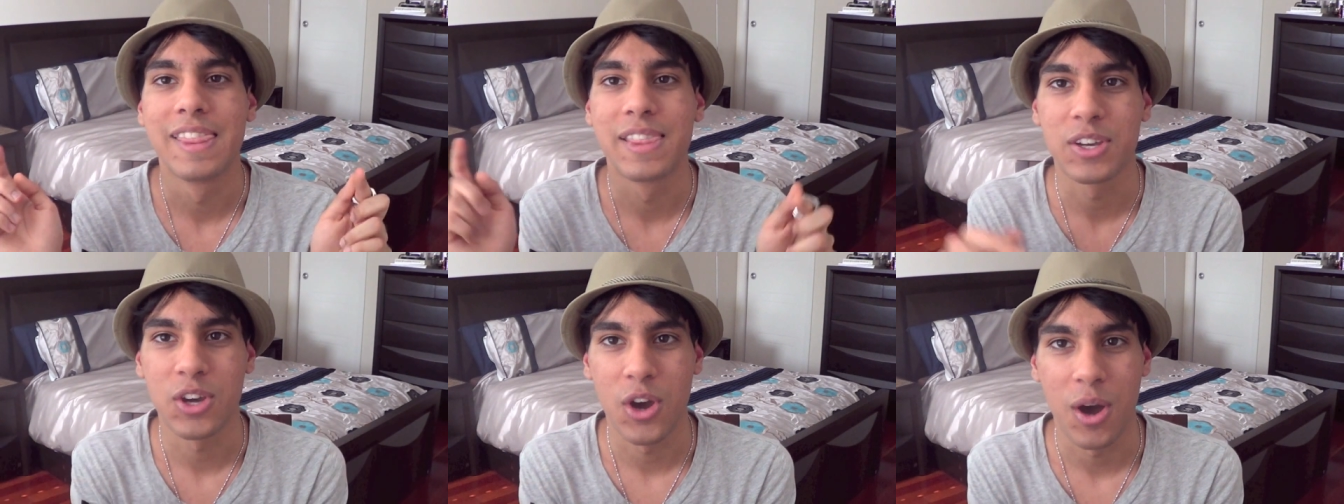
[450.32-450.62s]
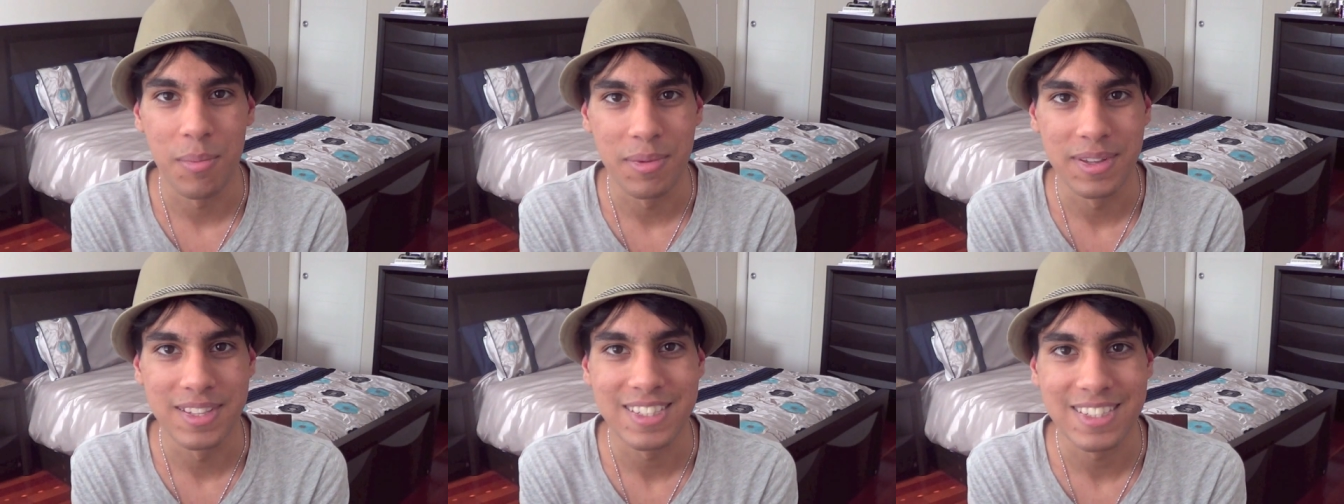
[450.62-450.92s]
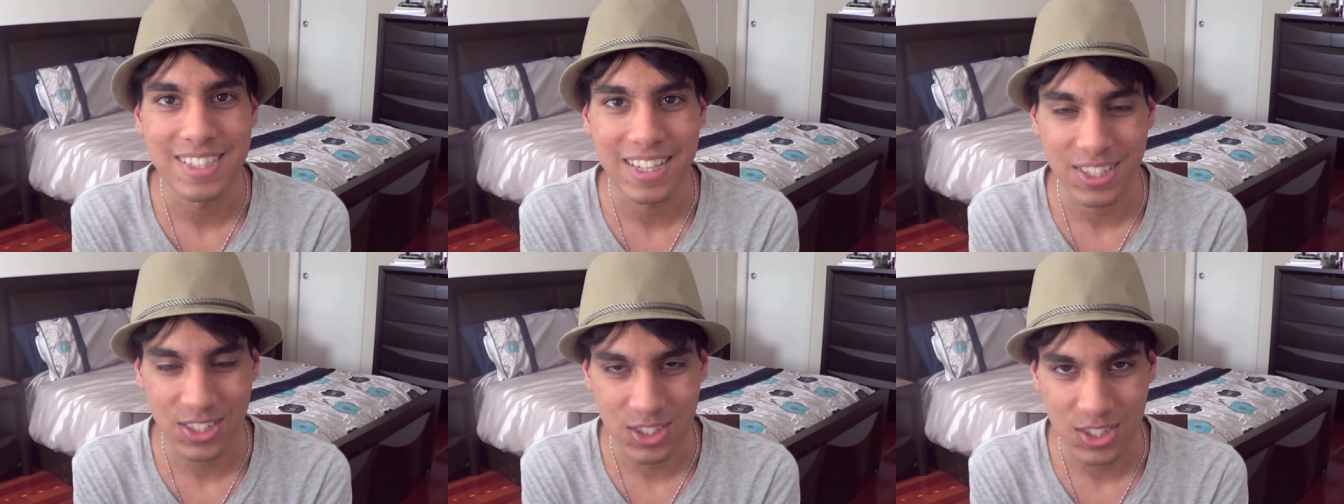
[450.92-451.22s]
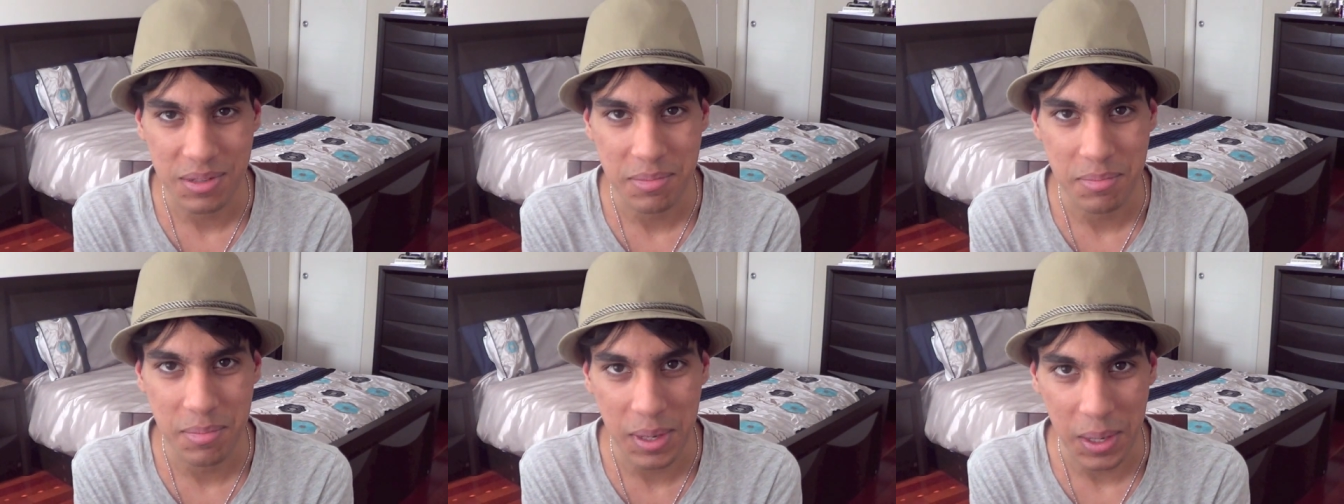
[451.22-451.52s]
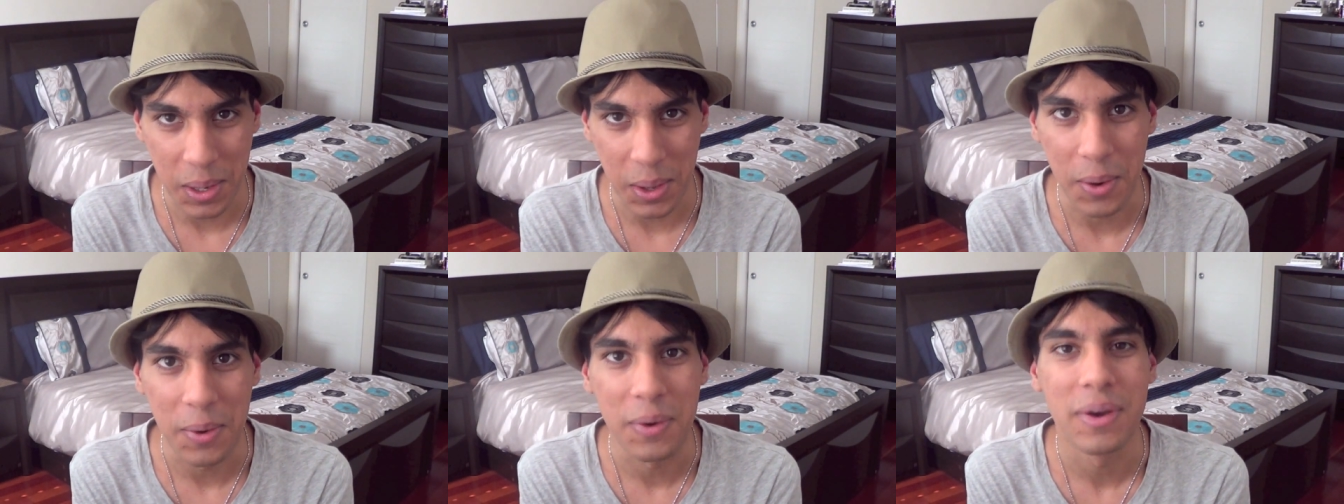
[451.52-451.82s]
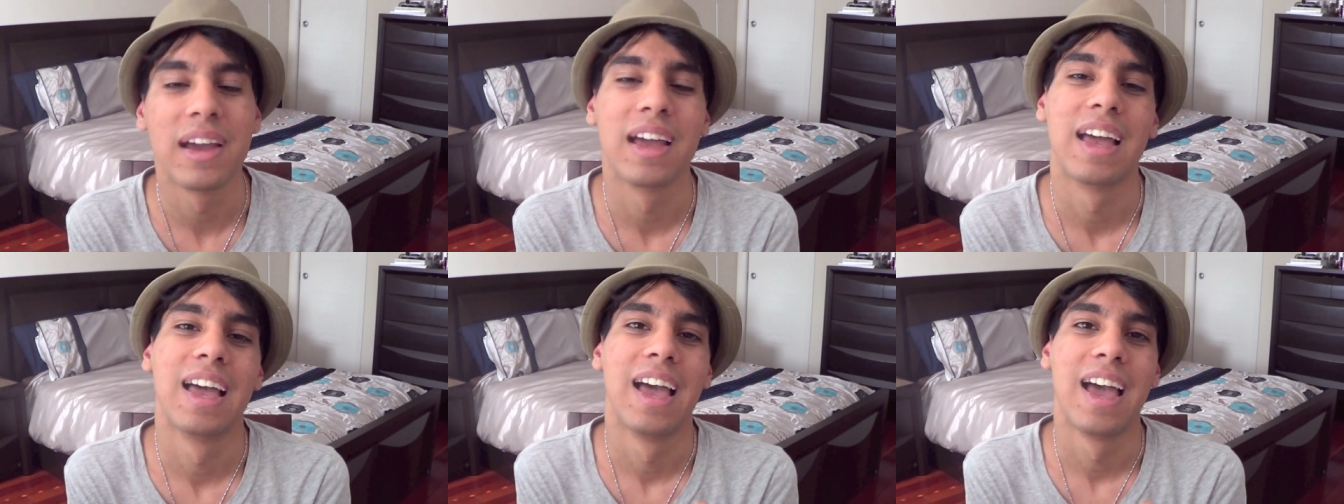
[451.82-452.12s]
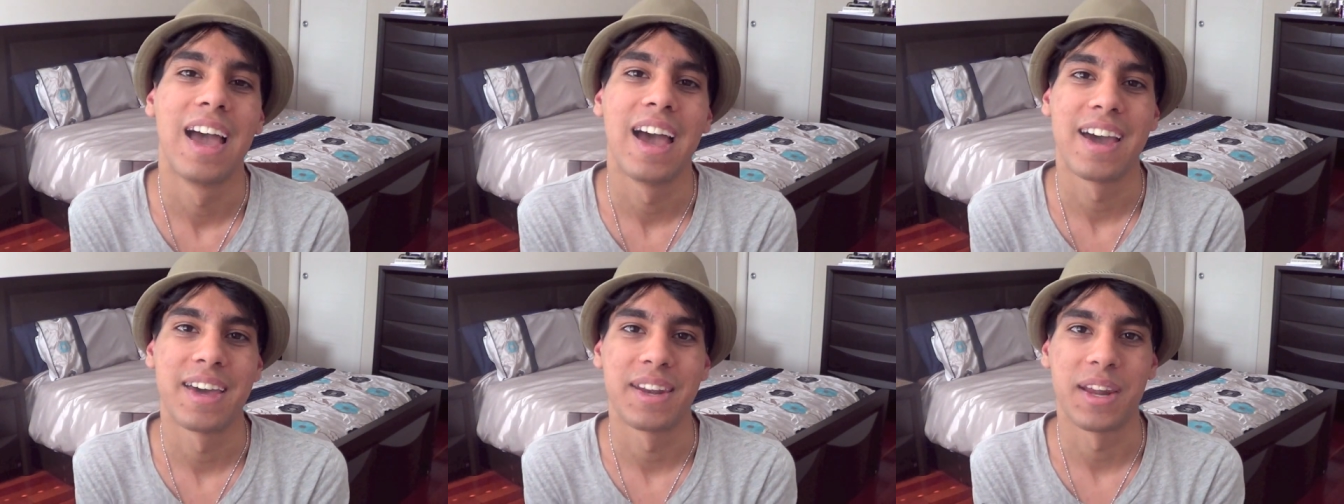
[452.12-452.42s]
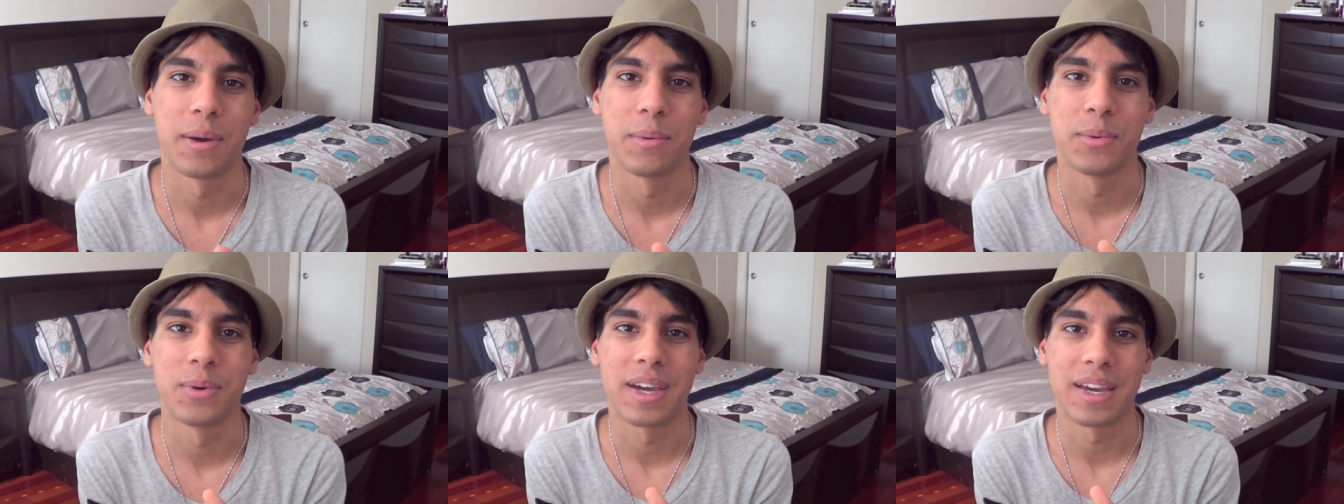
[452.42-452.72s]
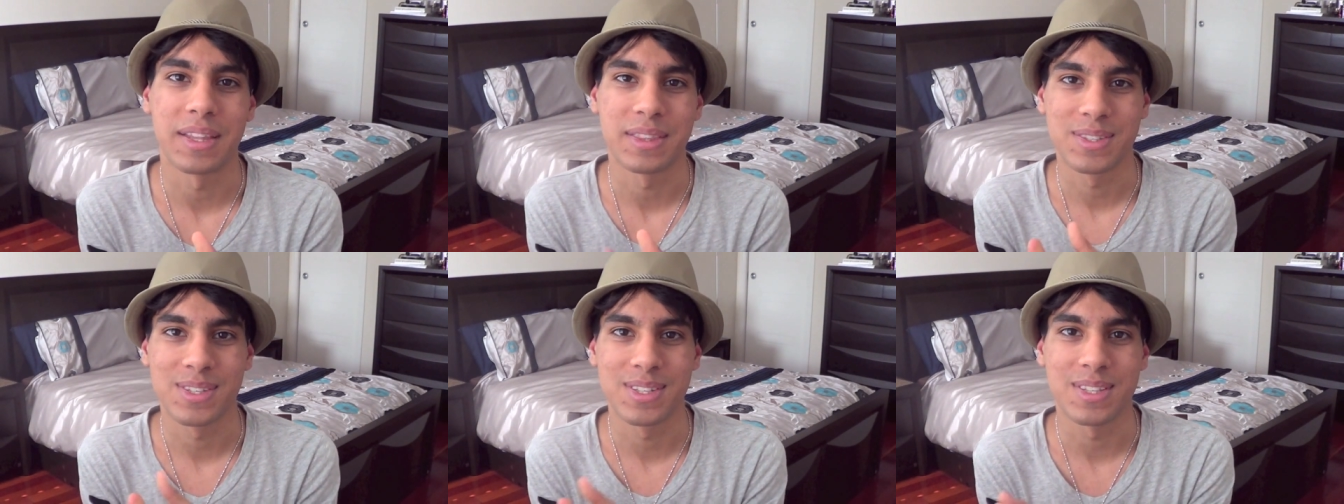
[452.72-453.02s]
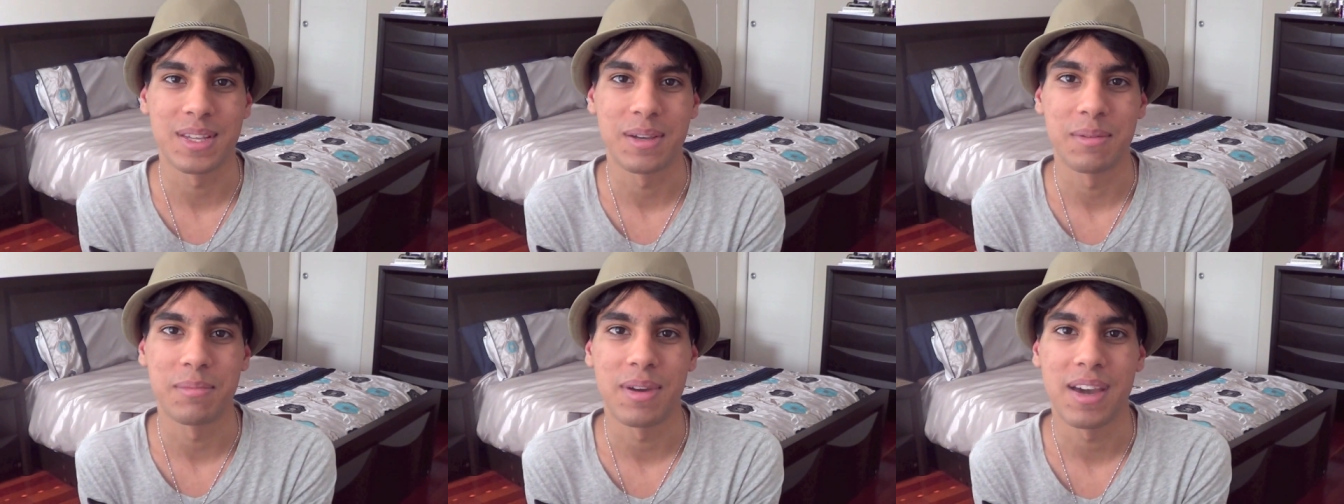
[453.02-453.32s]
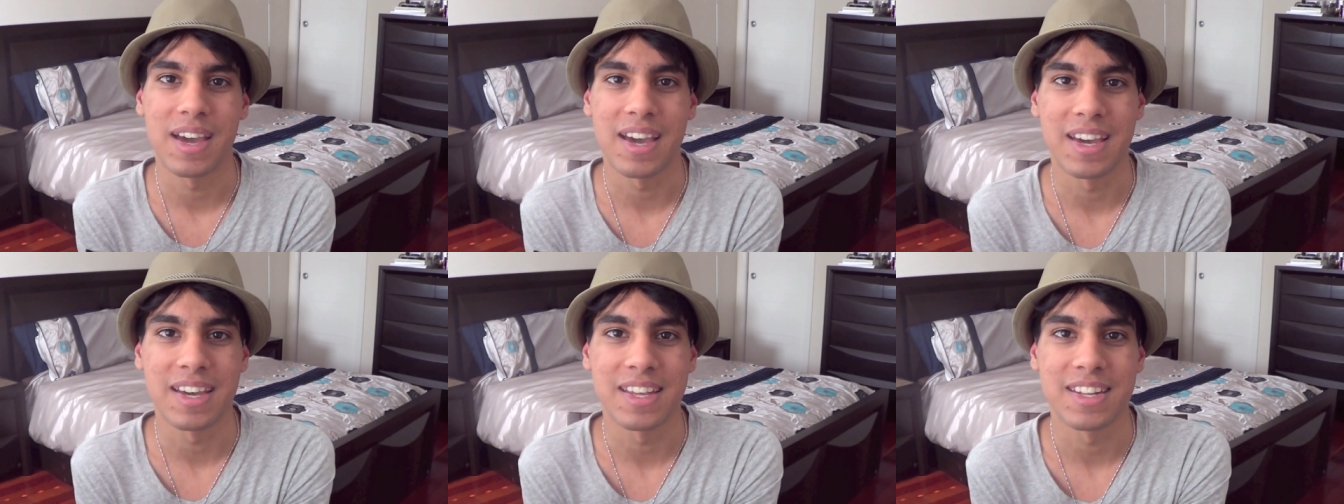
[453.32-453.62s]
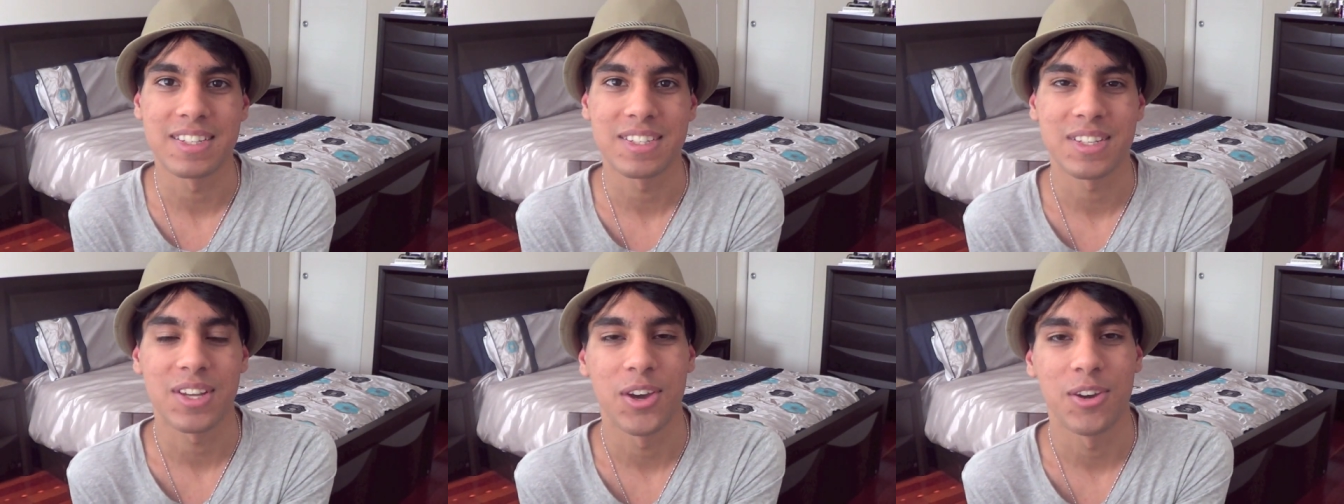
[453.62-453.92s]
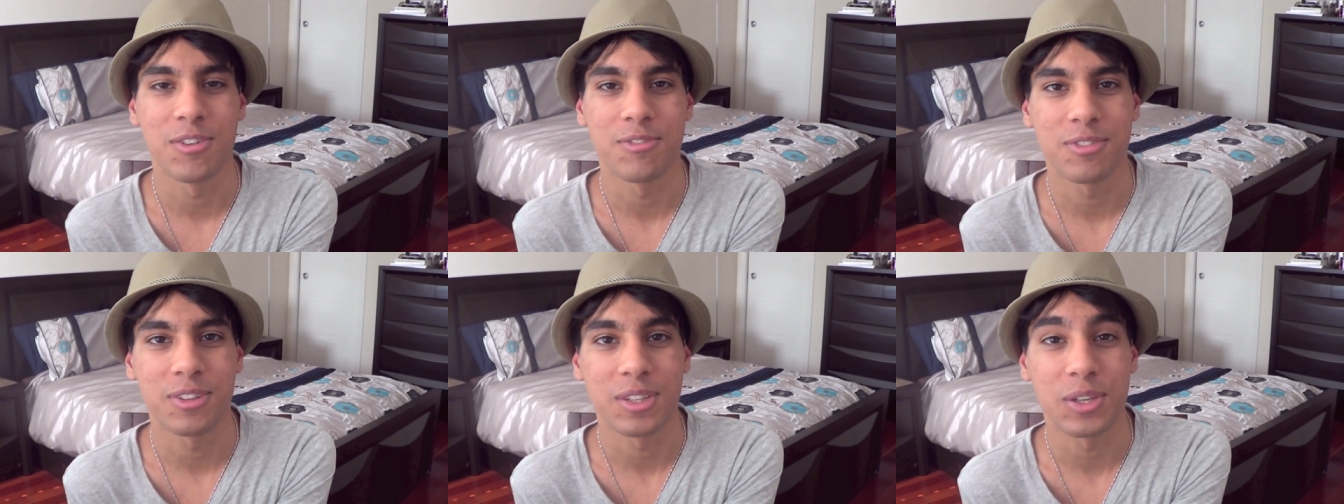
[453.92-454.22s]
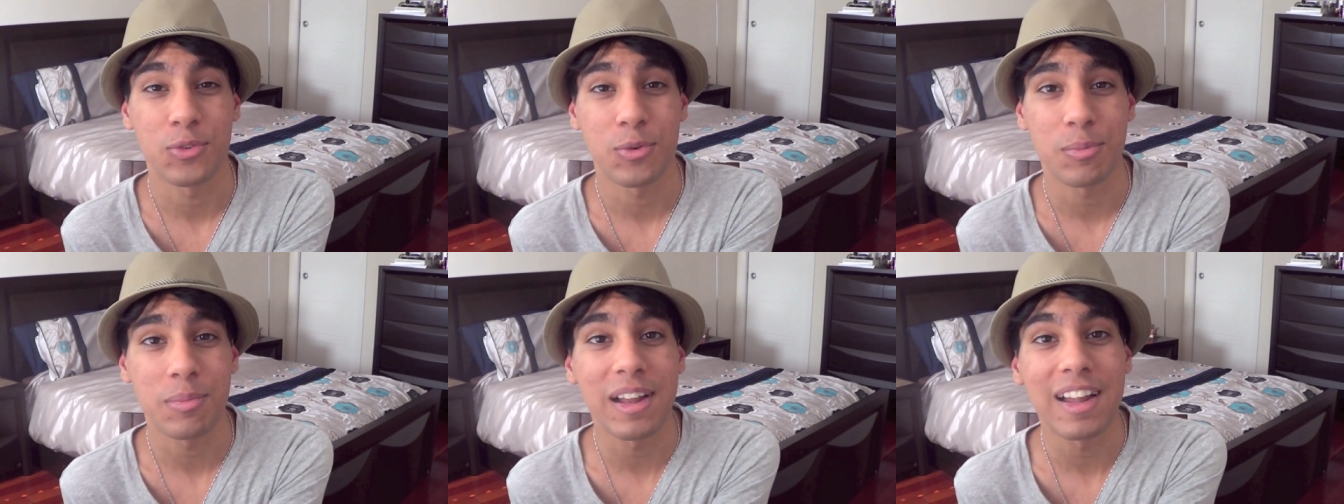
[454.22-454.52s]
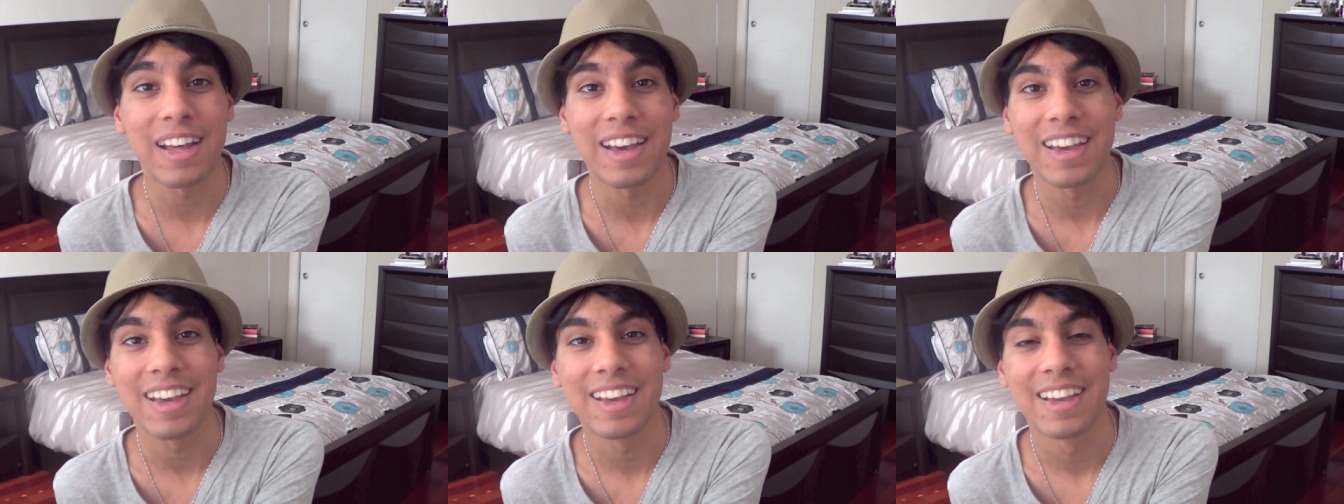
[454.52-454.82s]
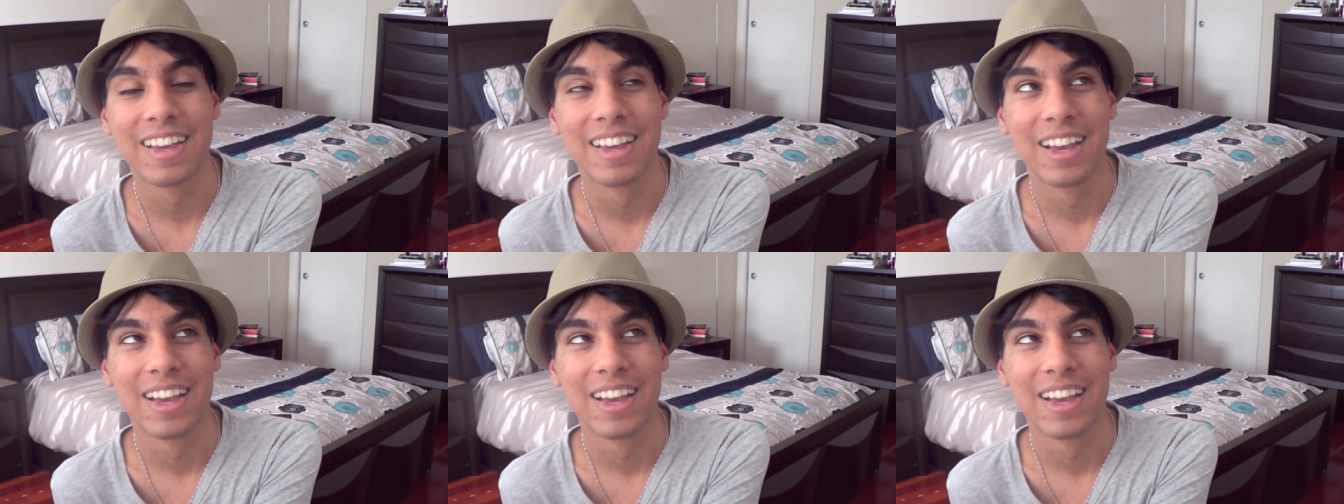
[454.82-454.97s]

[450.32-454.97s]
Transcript: in the comment section below, and I will get to them and hopefully reply.